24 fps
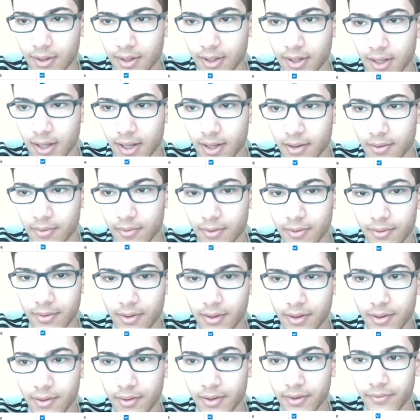Okay, I
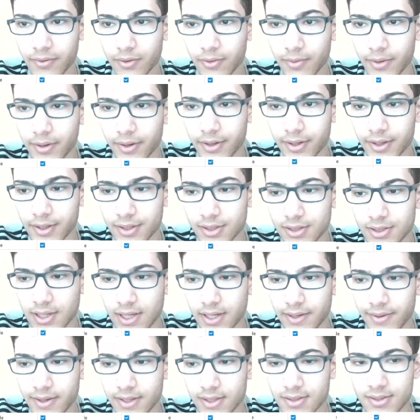don't even know where it is.
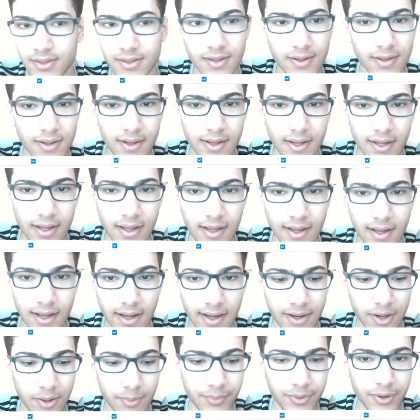Anyways, I
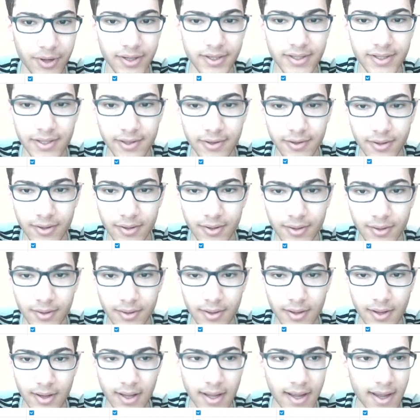add a part here,
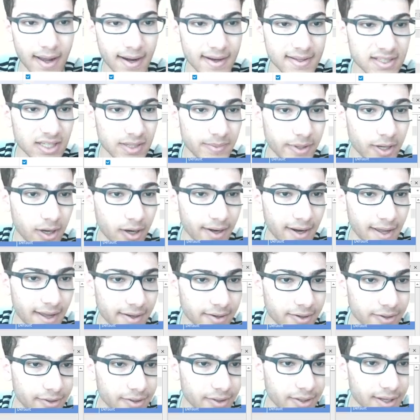and it's gonna be
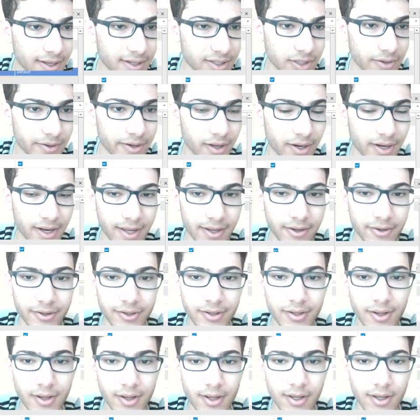unanchored. It's already unanchored.